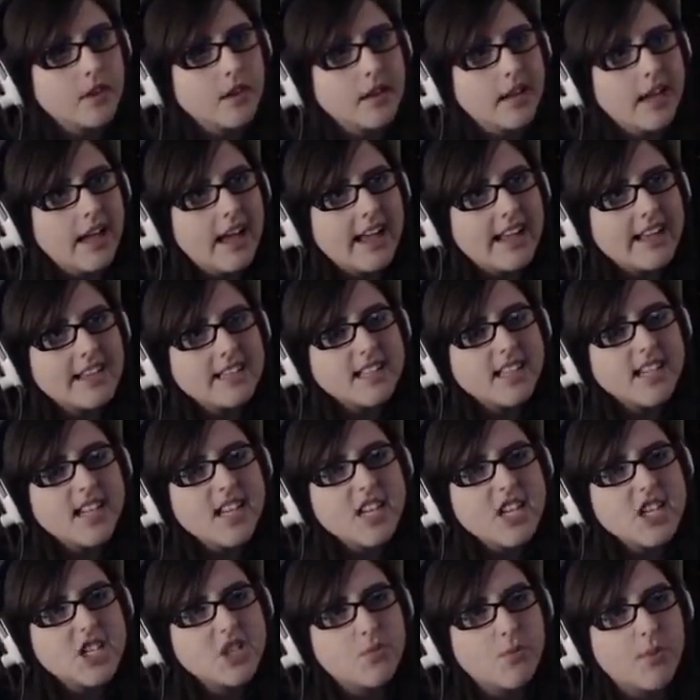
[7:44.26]
I guess I
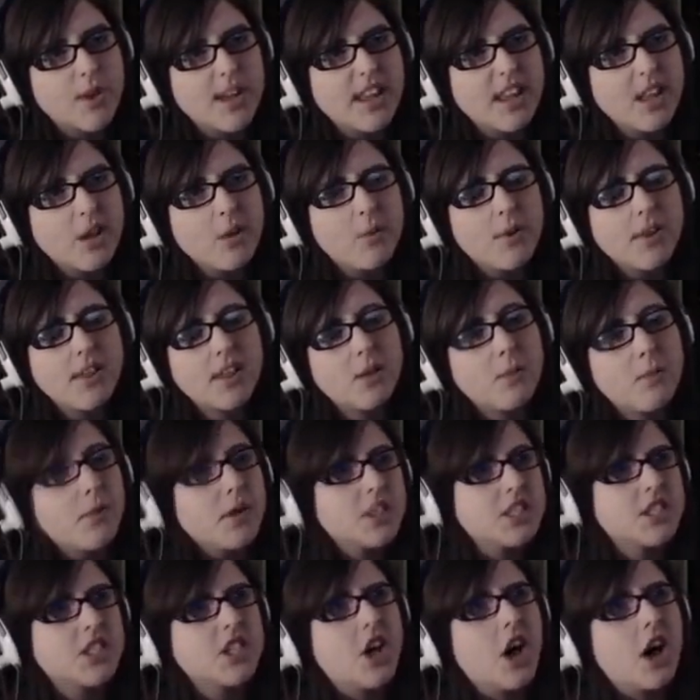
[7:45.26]
just really, really
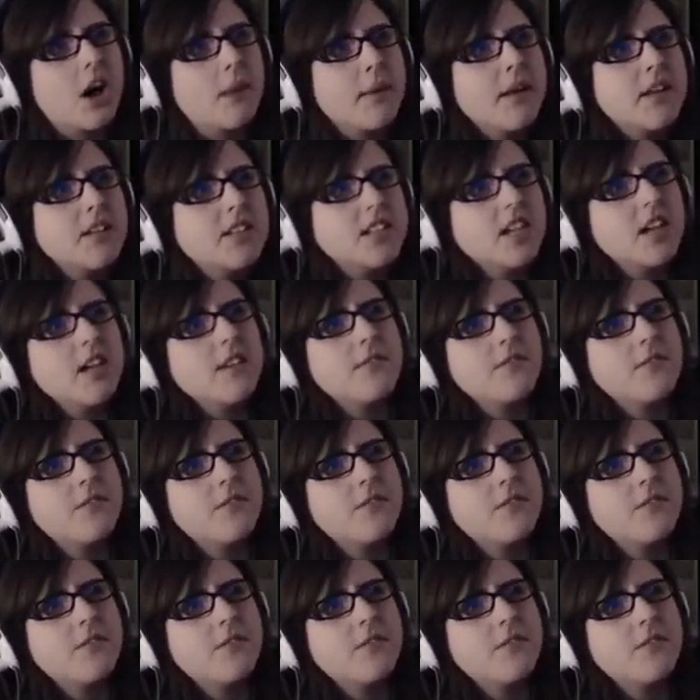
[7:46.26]
want to talk about stuff.